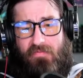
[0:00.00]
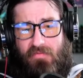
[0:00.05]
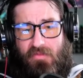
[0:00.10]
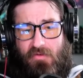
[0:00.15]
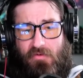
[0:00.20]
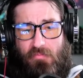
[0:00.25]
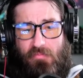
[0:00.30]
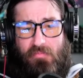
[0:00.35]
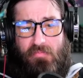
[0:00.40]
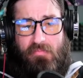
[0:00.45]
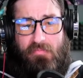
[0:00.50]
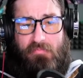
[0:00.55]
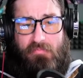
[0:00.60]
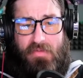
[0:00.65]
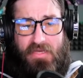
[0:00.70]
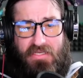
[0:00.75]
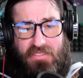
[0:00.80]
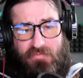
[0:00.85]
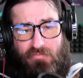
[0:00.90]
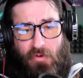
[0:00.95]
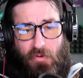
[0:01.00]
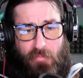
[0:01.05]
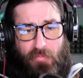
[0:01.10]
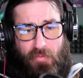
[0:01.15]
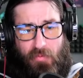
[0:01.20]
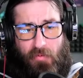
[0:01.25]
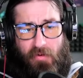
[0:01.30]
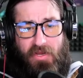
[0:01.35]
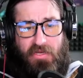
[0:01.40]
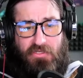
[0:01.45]
little mixed
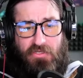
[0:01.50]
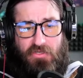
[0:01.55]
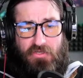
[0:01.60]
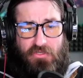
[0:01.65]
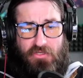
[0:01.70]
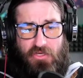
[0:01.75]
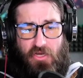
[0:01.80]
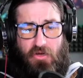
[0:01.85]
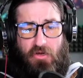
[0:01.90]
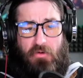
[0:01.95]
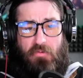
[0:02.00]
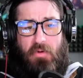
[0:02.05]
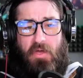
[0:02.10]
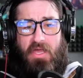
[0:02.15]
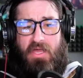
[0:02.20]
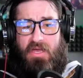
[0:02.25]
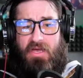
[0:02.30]
potpourri show.